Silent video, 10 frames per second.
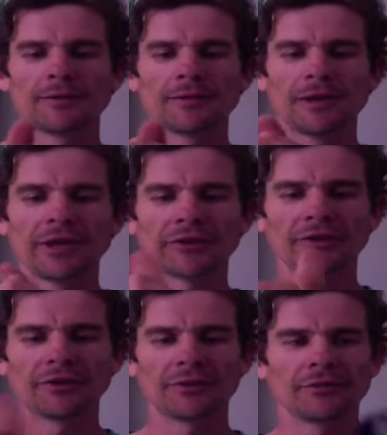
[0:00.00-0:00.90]
It
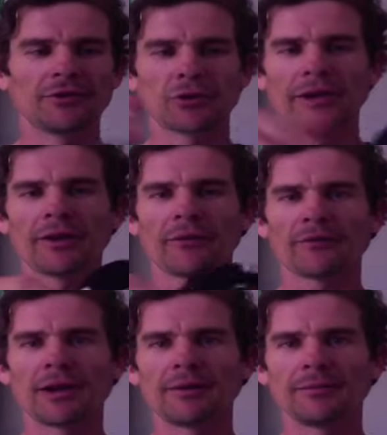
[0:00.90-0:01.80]
doesn't join at the
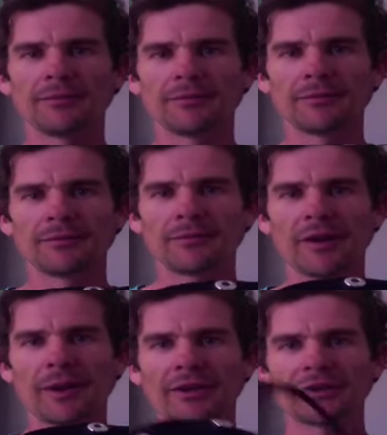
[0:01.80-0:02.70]
front, if
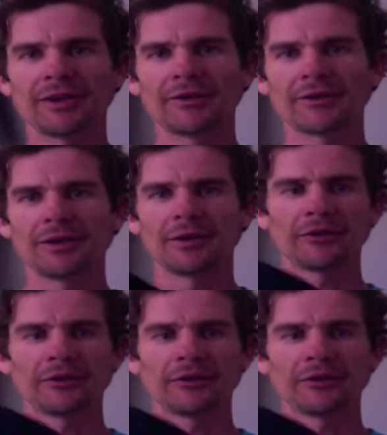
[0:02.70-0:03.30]
that makes sense.